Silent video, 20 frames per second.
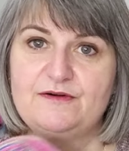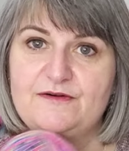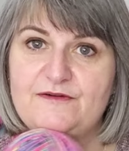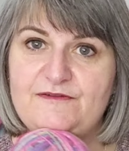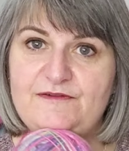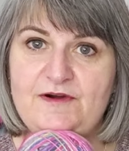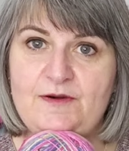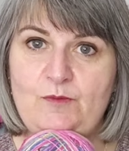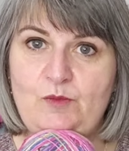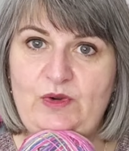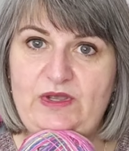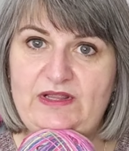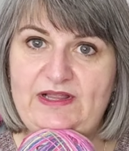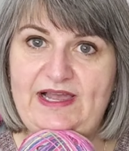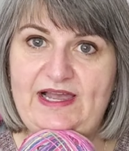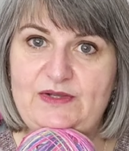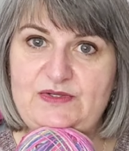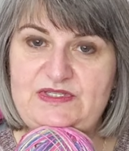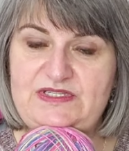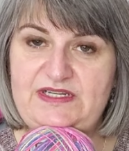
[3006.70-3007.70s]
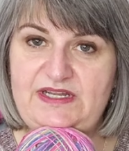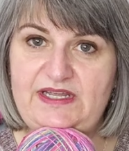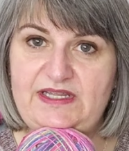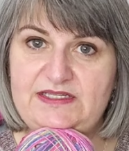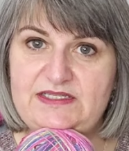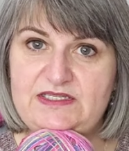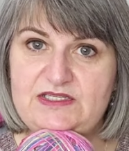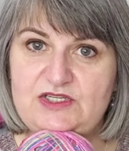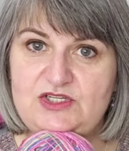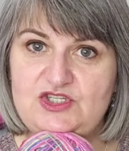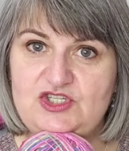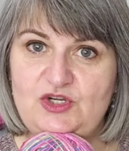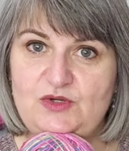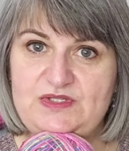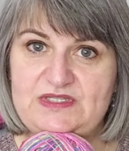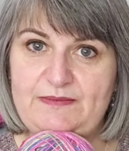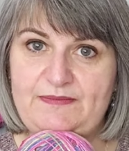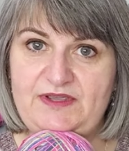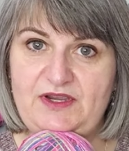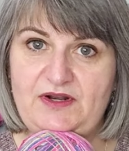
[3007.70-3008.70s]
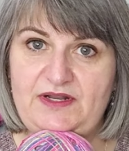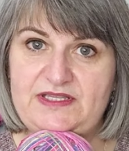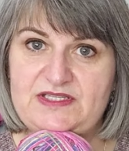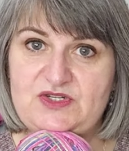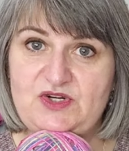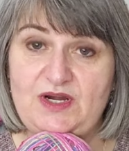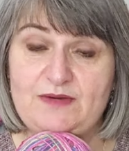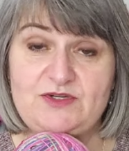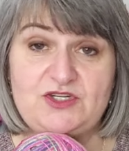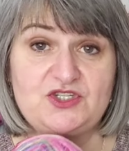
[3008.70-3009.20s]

from Wheelhouse Knits showed something on Instagram.